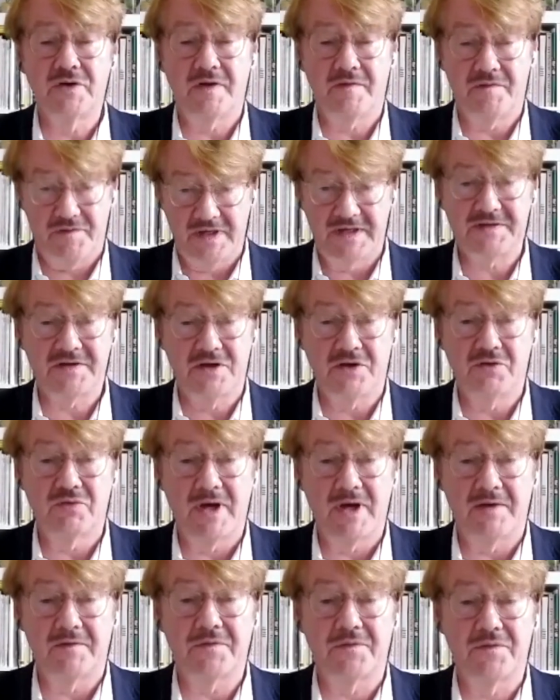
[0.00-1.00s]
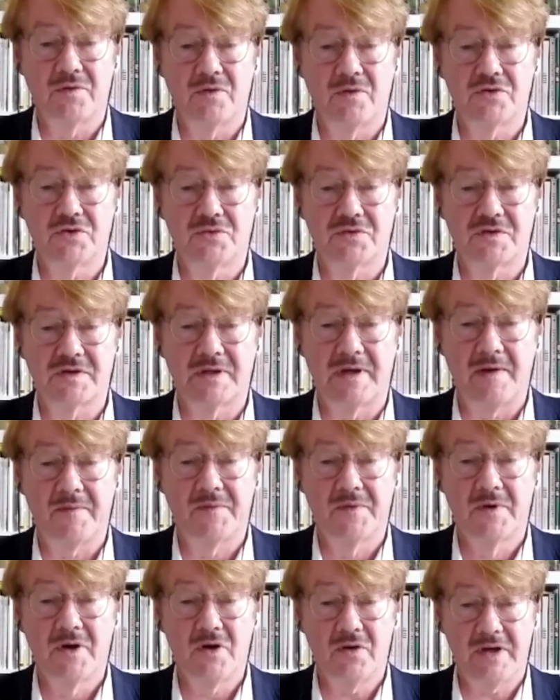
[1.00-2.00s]
if I see right, for Yousra?
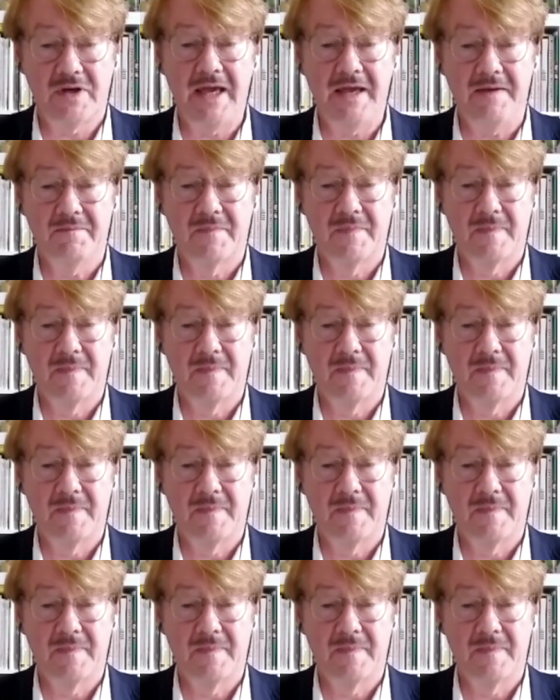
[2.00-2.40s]
Okay.